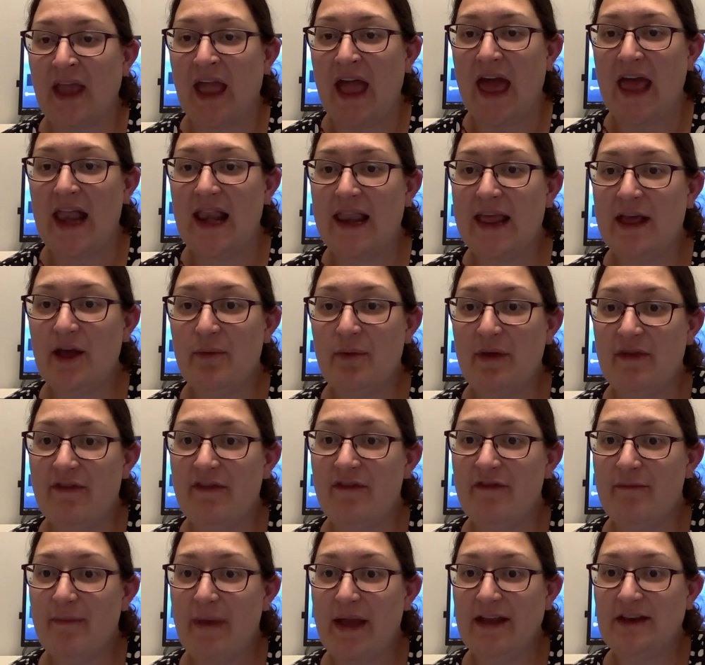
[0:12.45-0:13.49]
And a little bit of
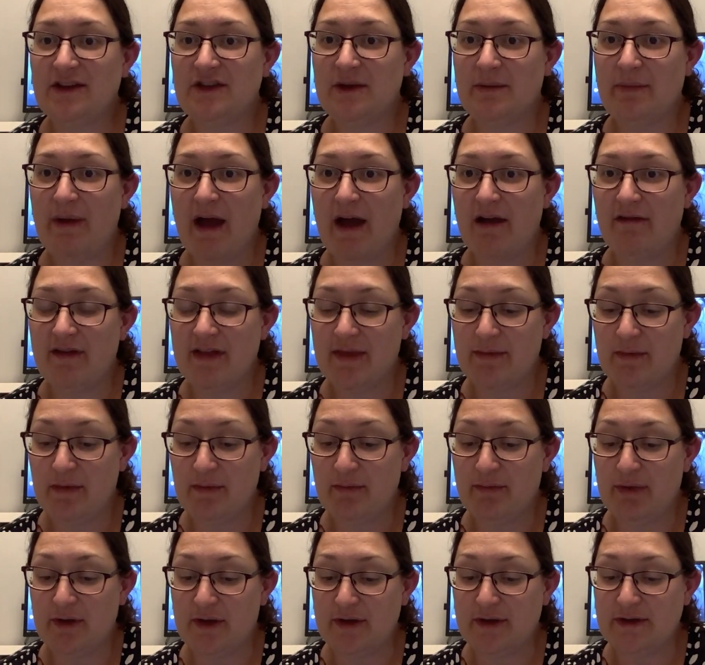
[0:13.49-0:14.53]
information about Rhythm
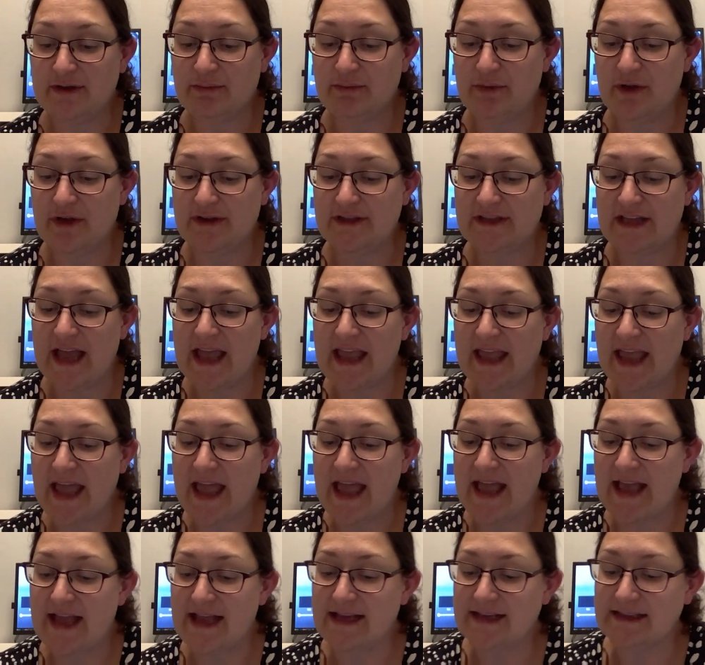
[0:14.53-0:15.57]
and Blues music
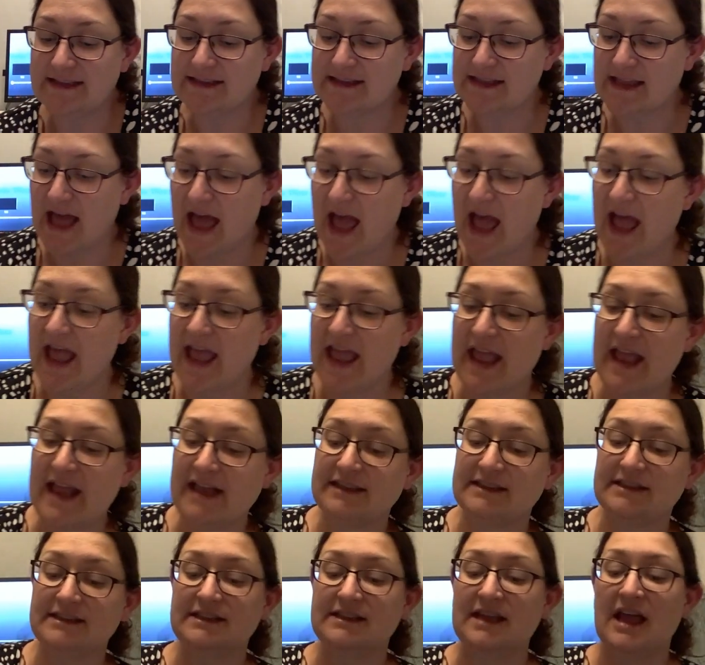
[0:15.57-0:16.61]
is that
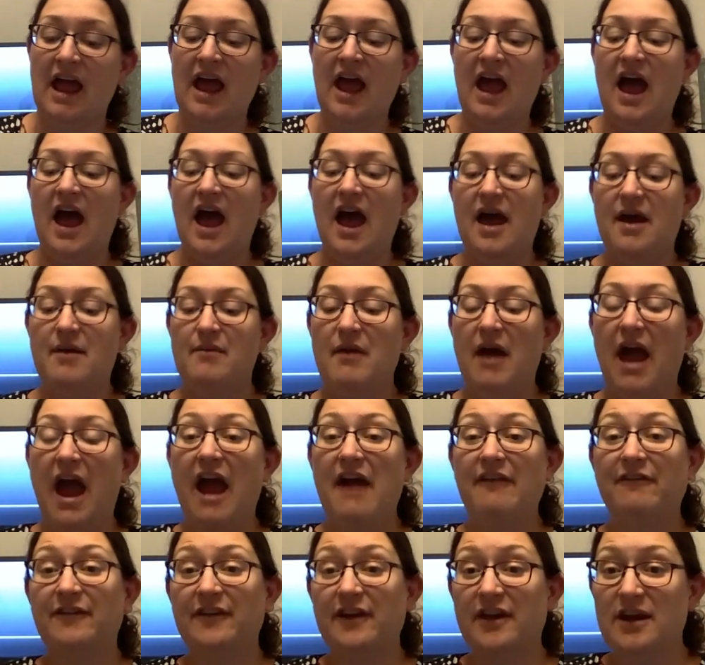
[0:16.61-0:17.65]
it's
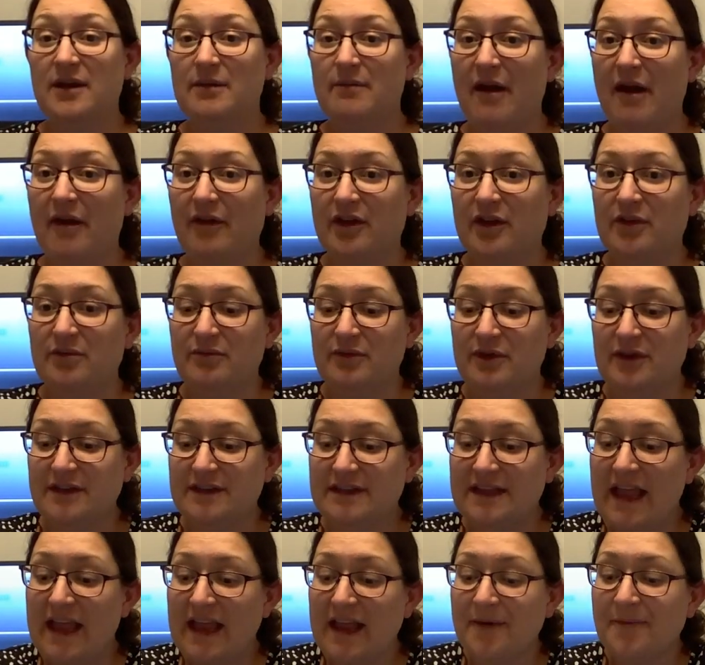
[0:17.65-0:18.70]
African American
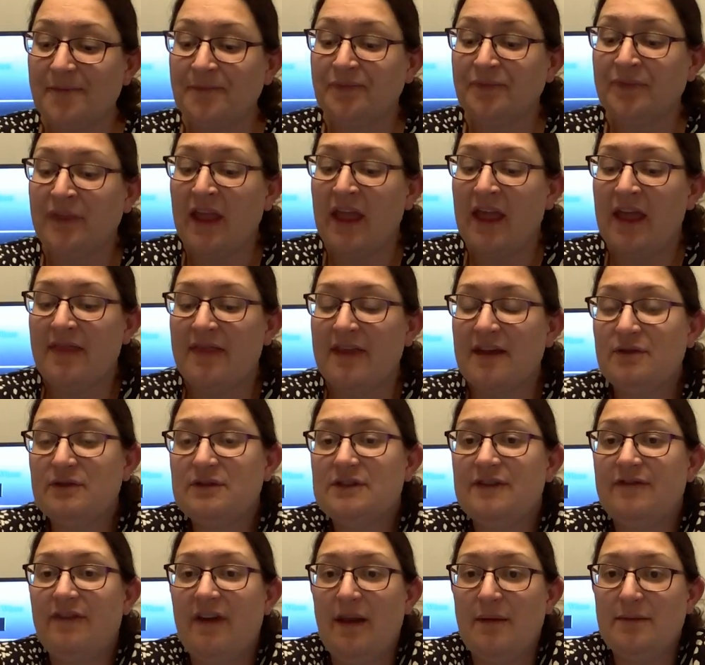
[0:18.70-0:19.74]
music that was
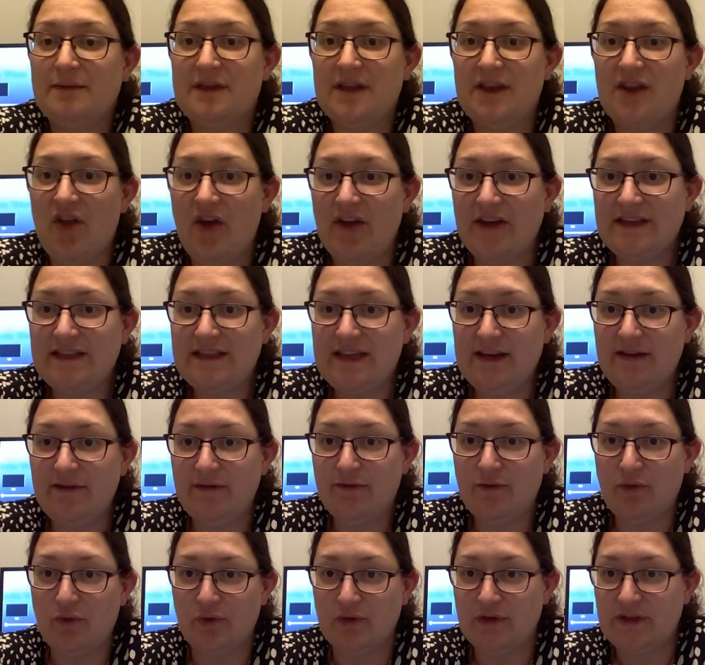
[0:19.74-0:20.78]
developed in the
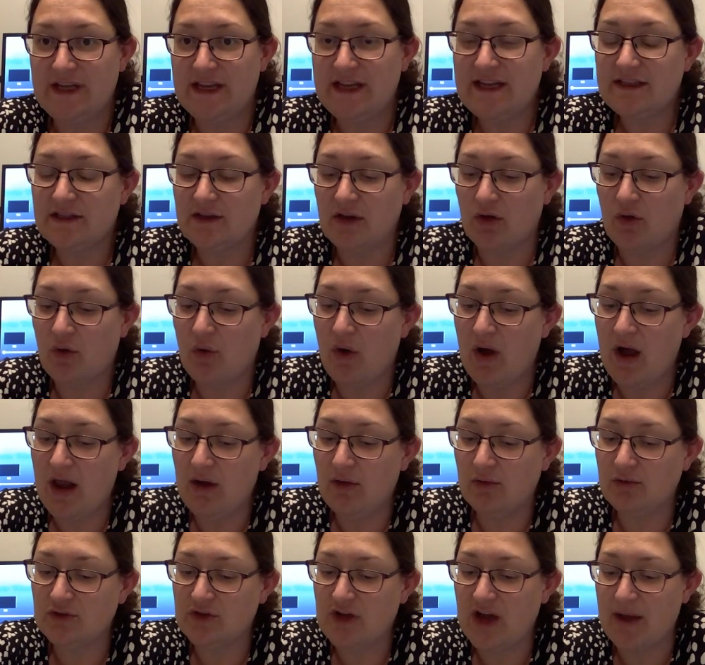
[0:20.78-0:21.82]
1940s, so quite a
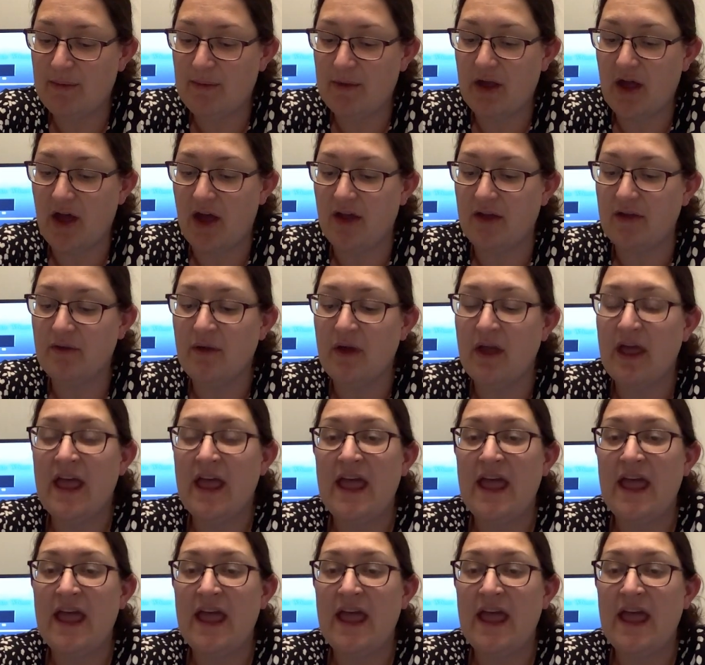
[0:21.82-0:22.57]
long time ago.